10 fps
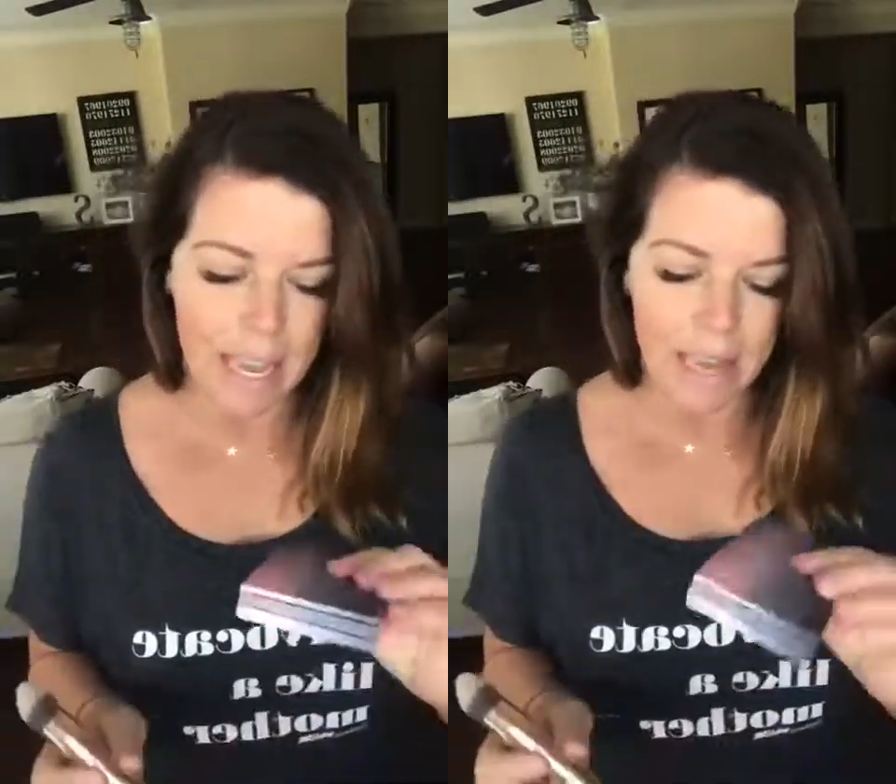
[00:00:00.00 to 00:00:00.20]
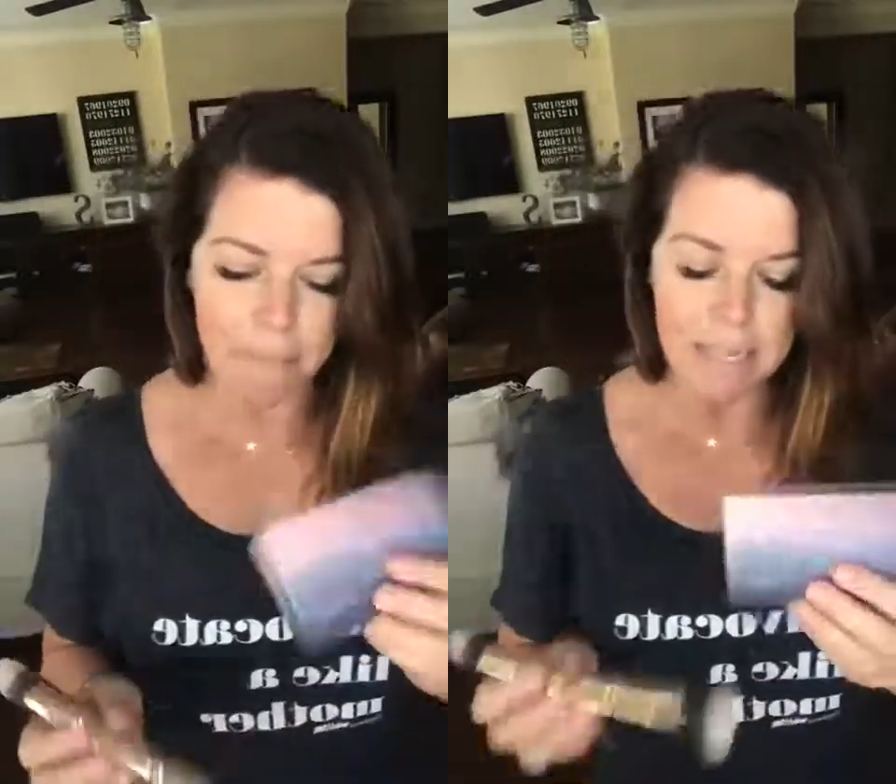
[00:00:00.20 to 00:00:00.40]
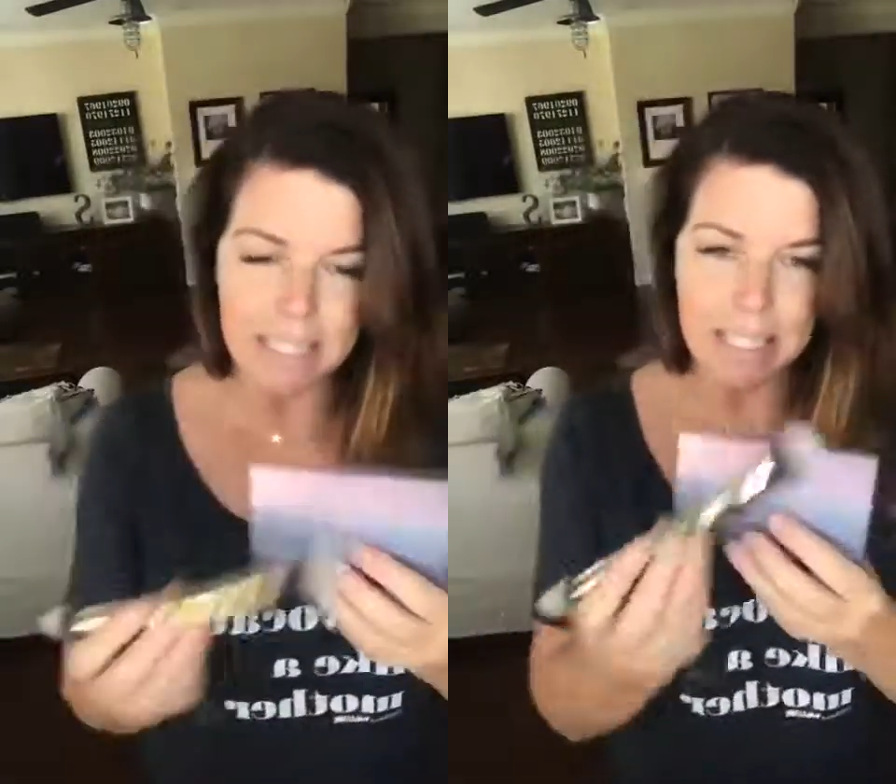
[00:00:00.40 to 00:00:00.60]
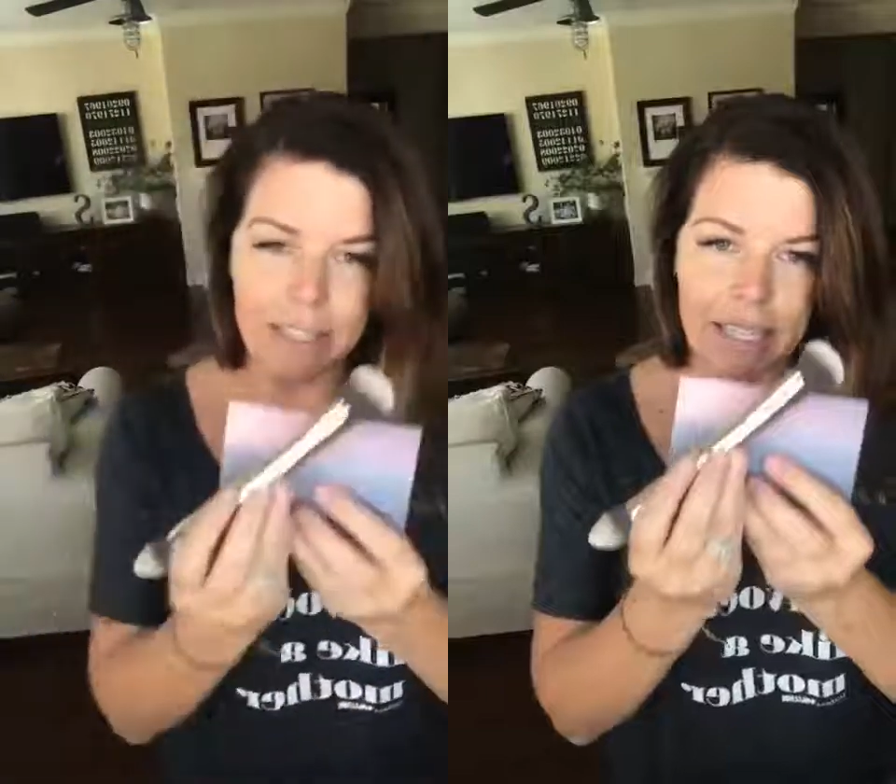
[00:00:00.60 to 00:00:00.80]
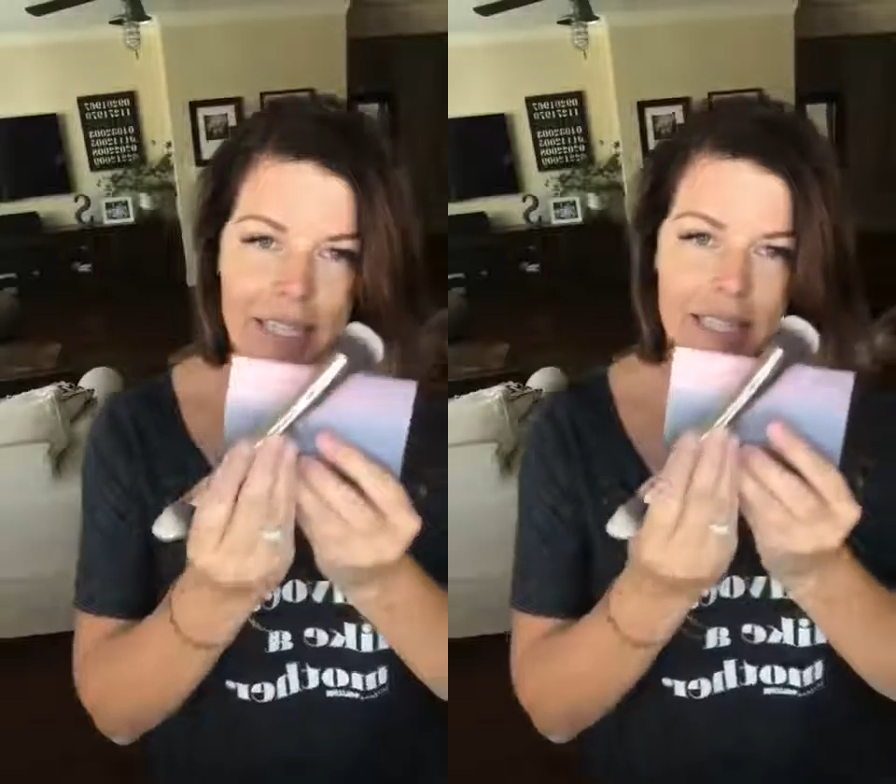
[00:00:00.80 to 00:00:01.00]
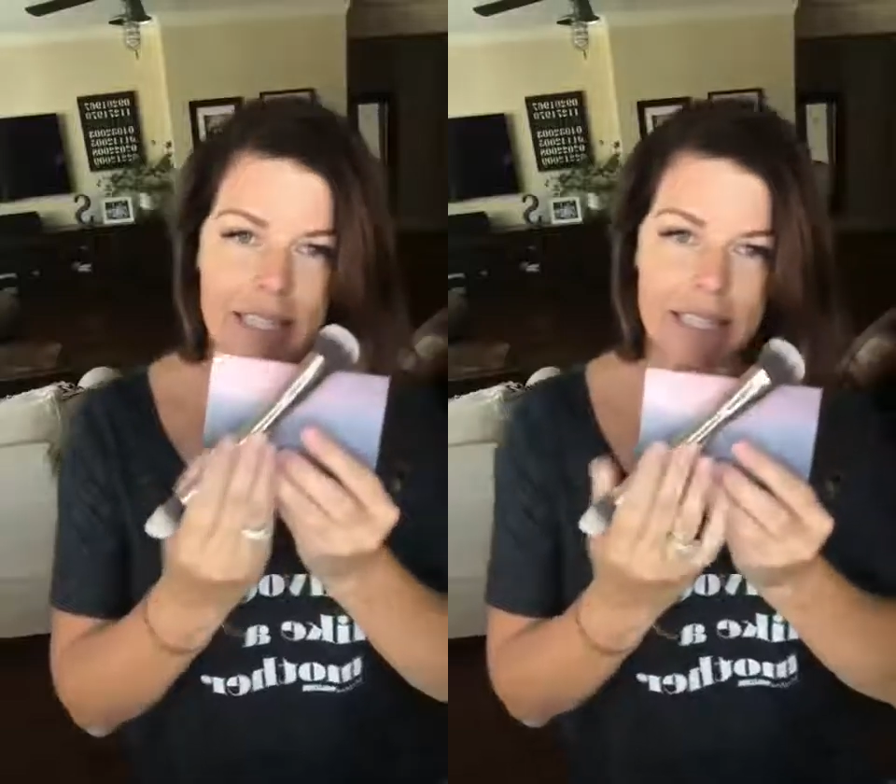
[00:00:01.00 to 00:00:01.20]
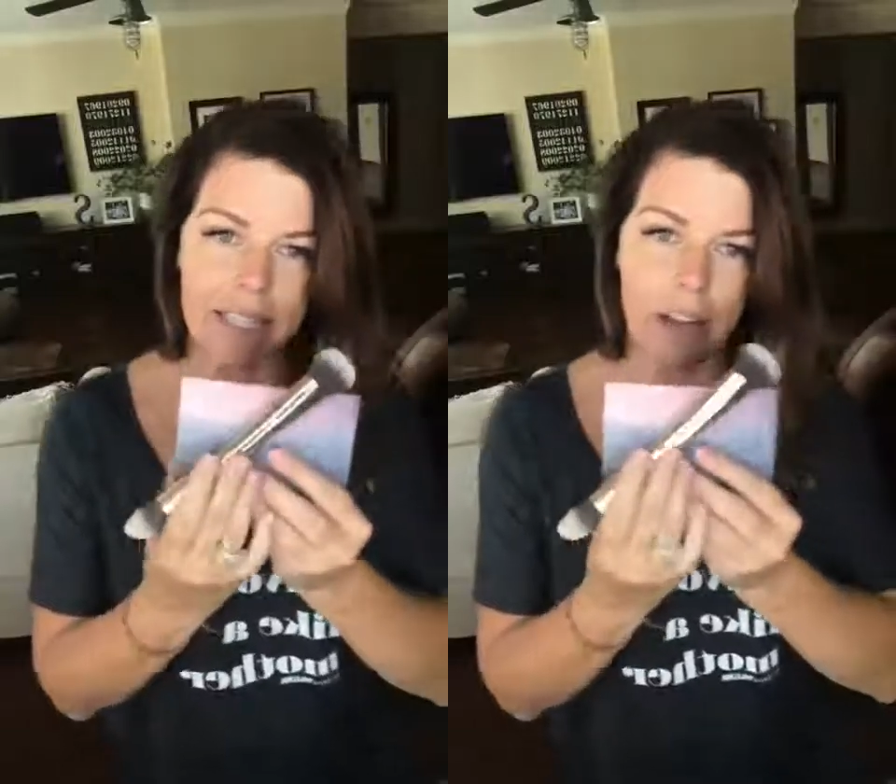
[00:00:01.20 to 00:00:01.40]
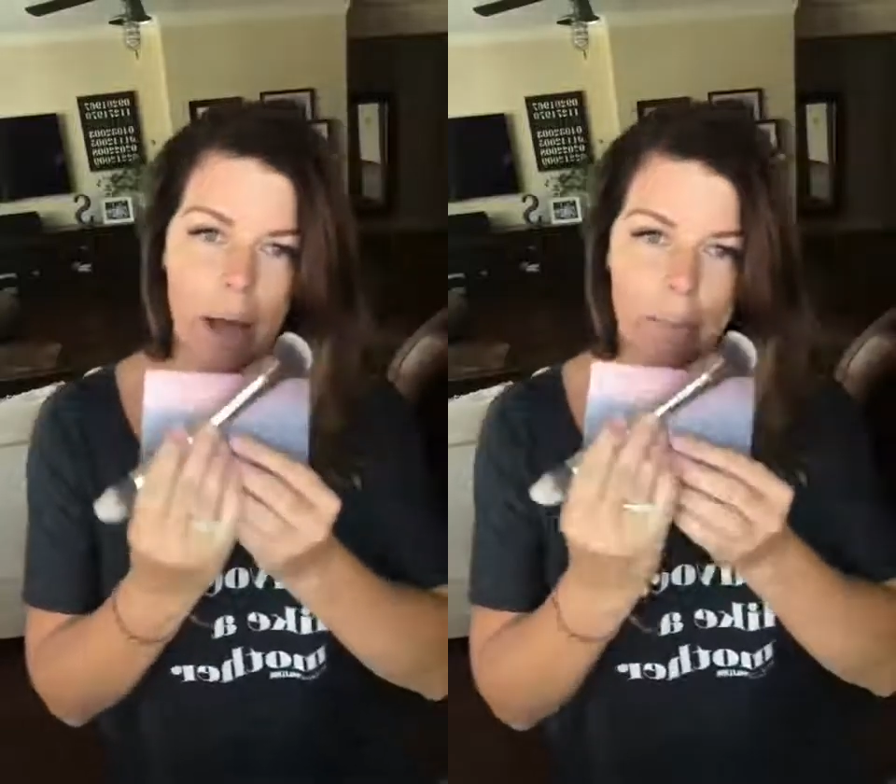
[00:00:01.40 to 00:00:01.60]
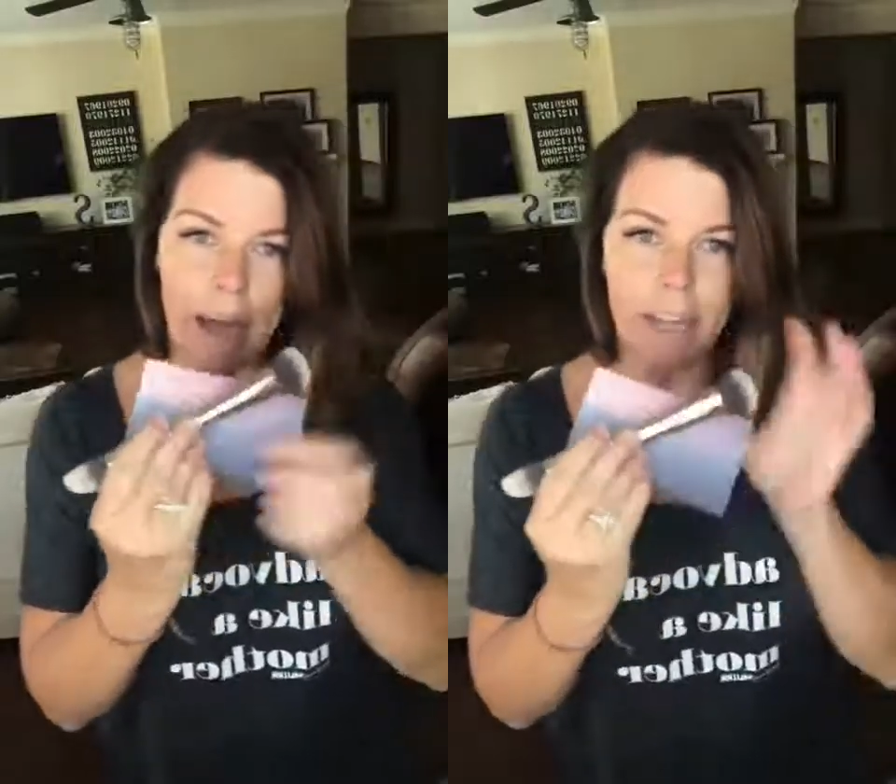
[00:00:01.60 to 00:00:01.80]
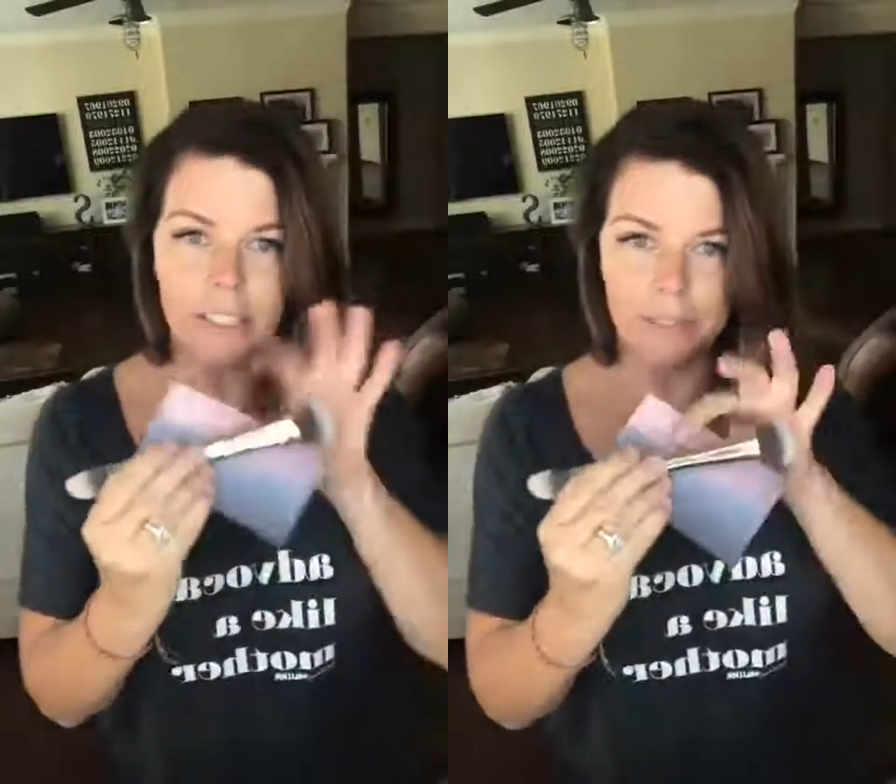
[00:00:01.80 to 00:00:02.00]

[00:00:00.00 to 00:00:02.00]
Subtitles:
And basically it's this compact